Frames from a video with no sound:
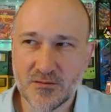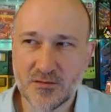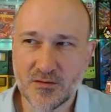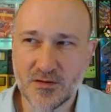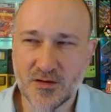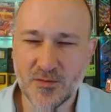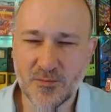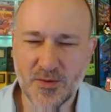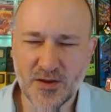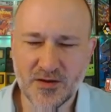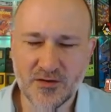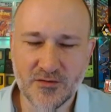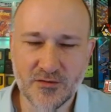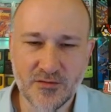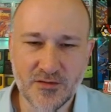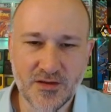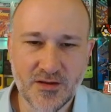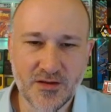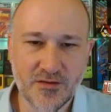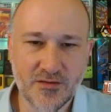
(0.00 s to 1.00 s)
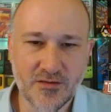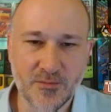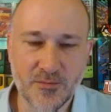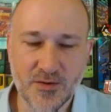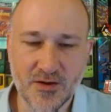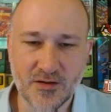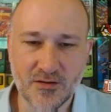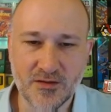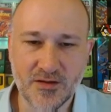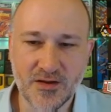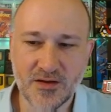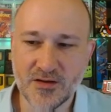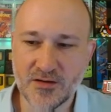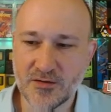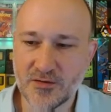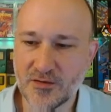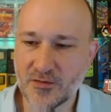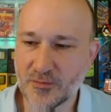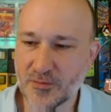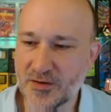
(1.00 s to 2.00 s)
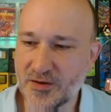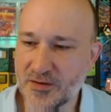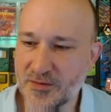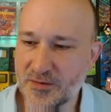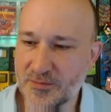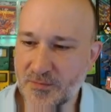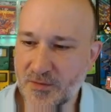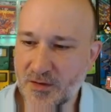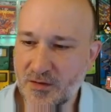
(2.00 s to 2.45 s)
Commander League, the middle league in Arena.